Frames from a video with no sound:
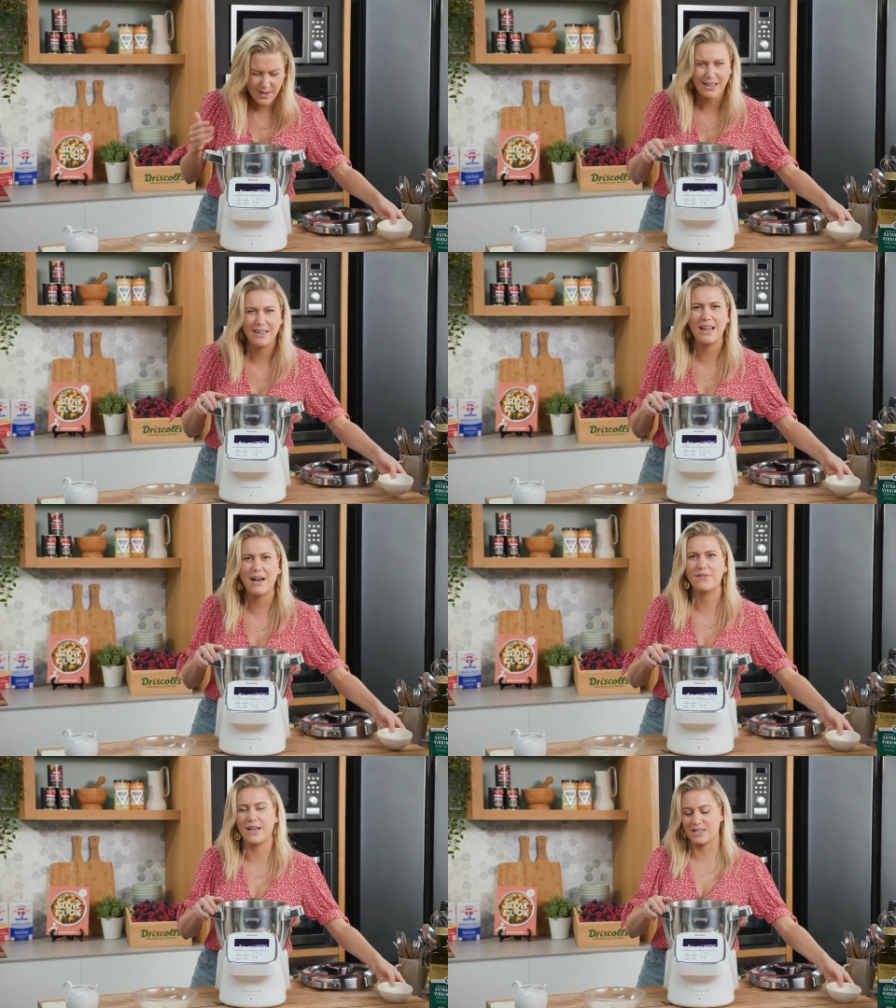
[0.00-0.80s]
I
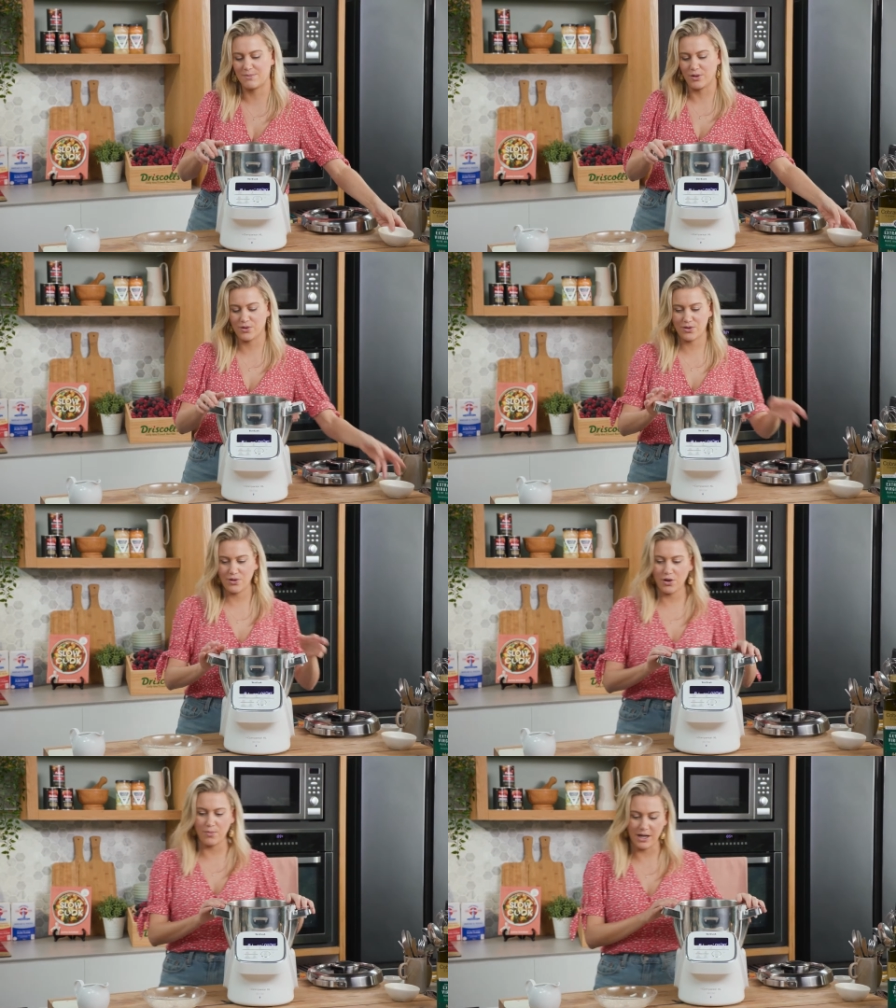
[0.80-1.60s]
love that smell
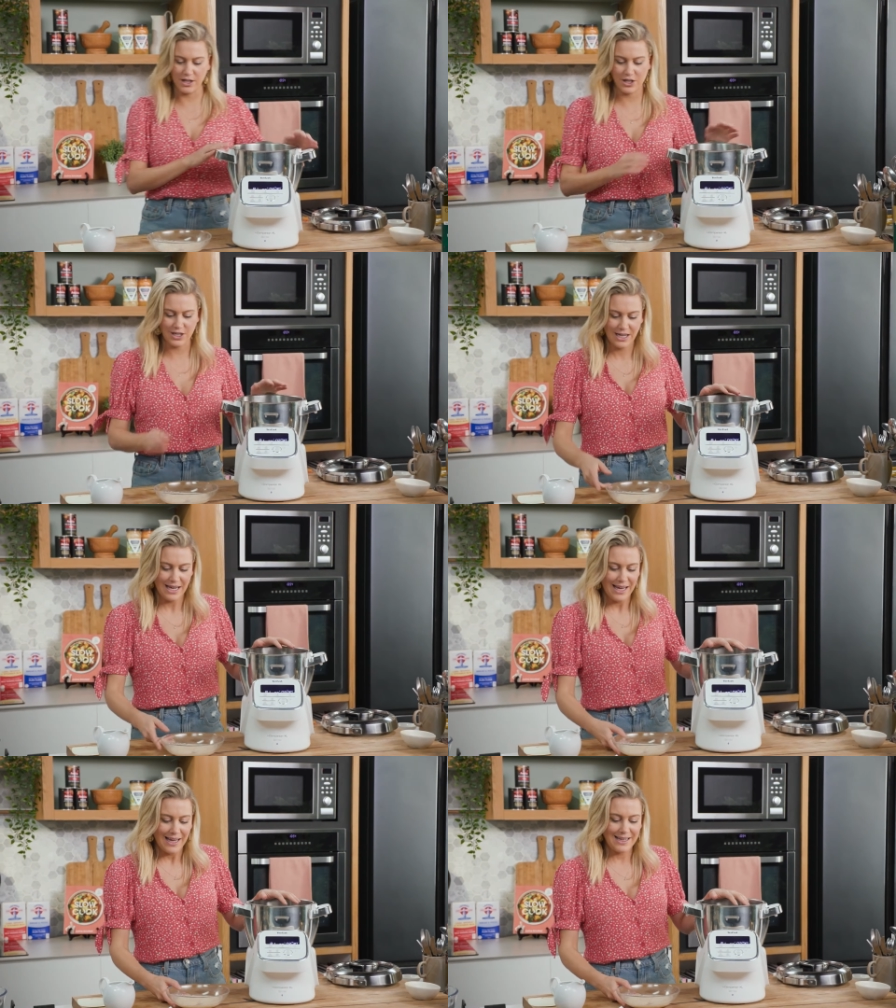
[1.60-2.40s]
so much.
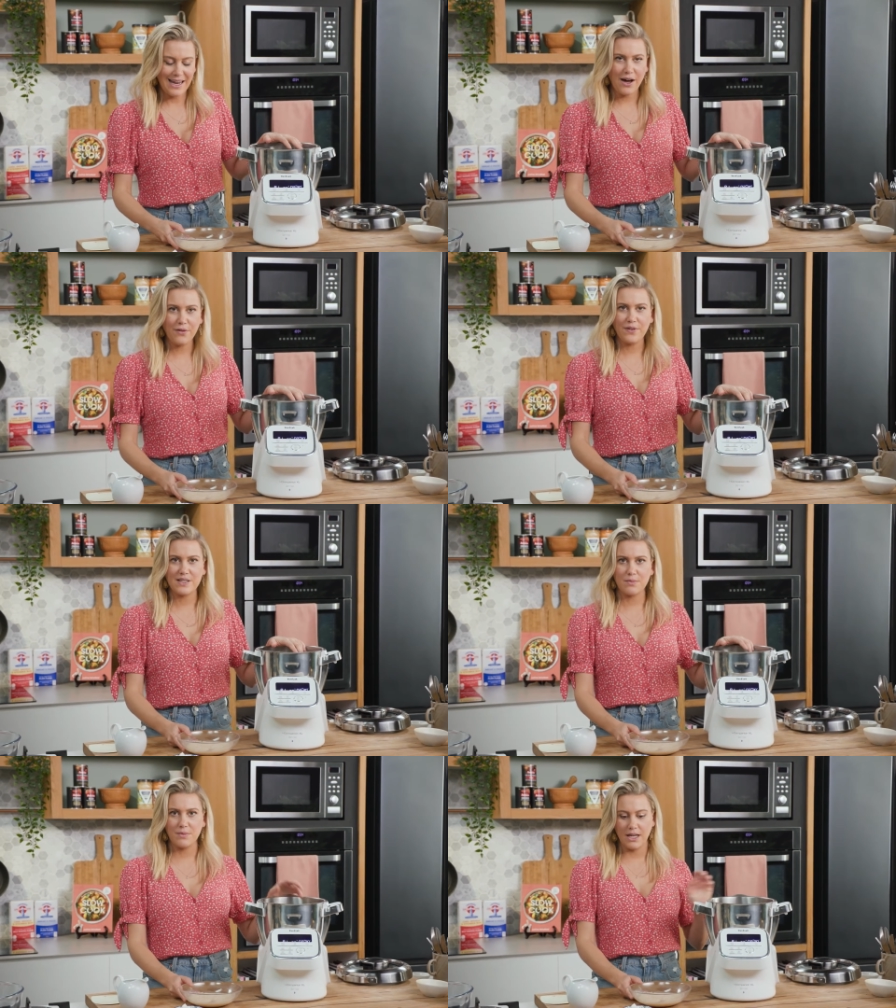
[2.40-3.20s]
Now for
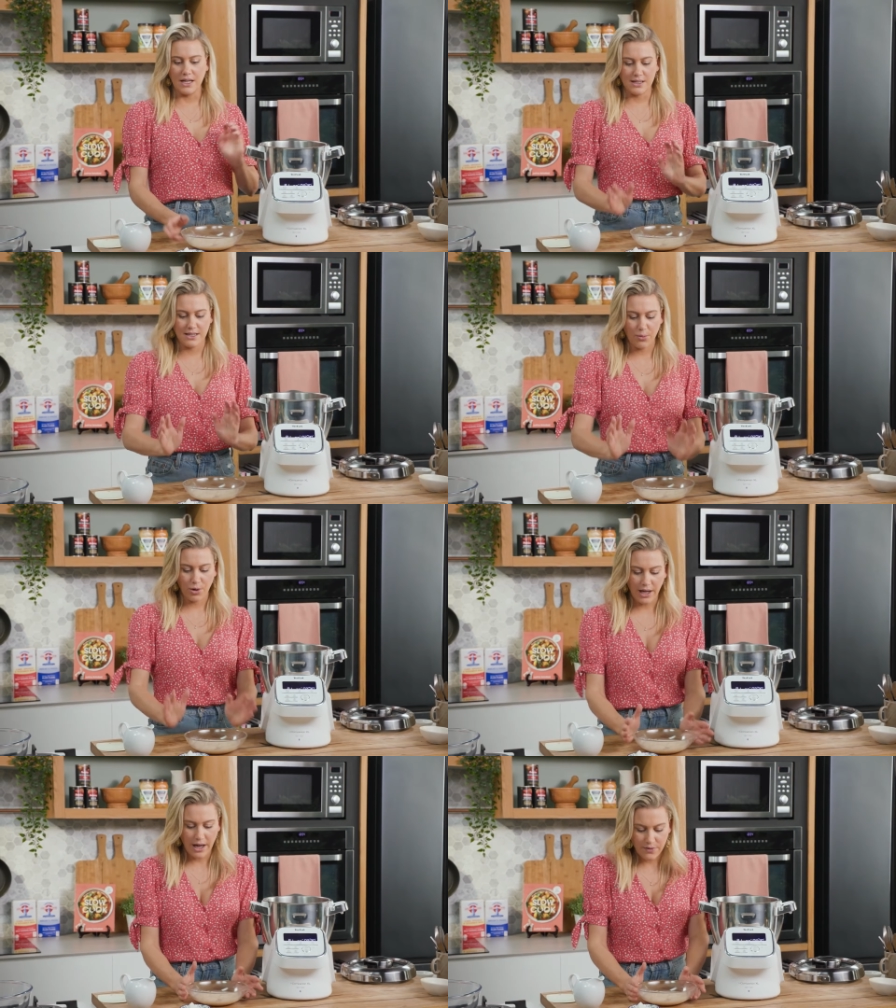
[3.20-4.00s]
some yeast. Now
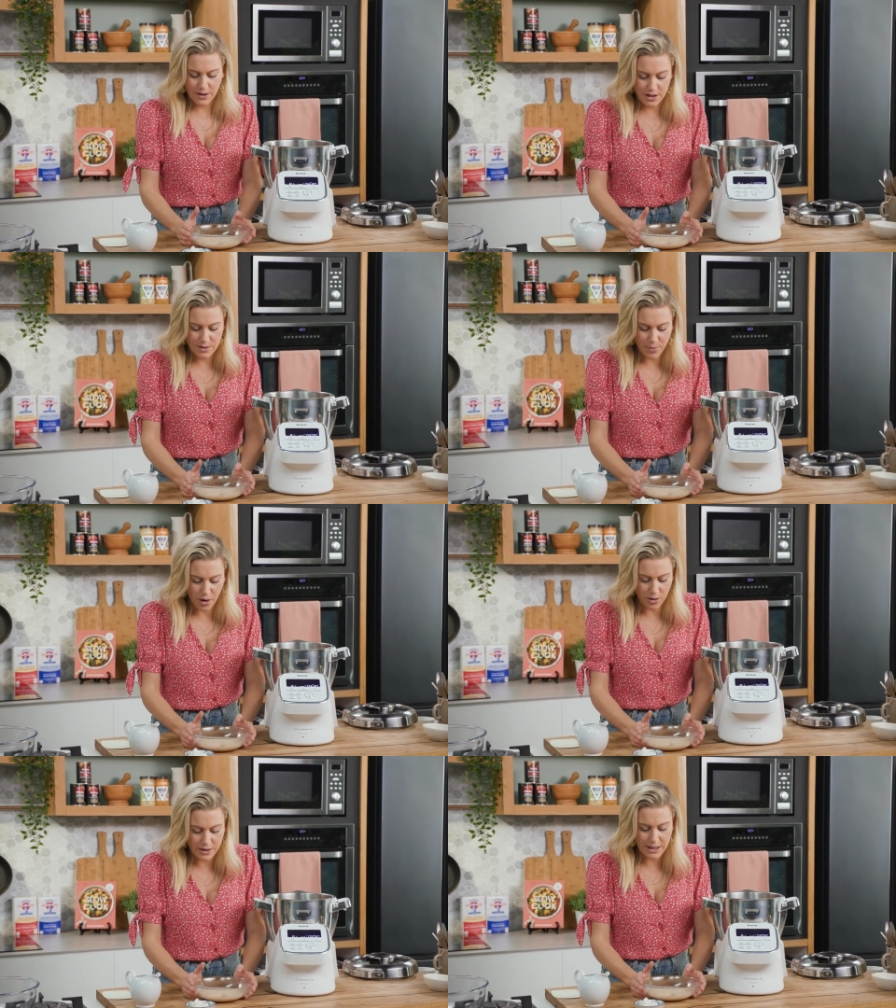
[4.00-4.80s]
what I have in this
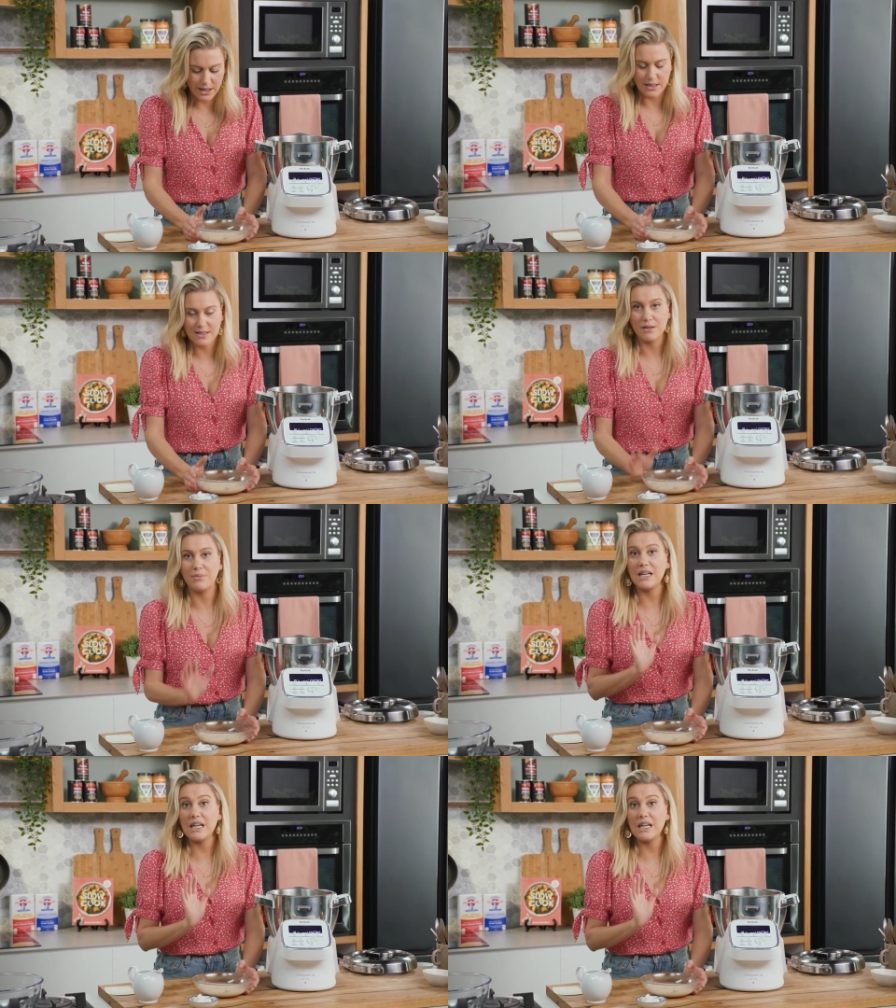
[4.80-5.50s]
bowl is some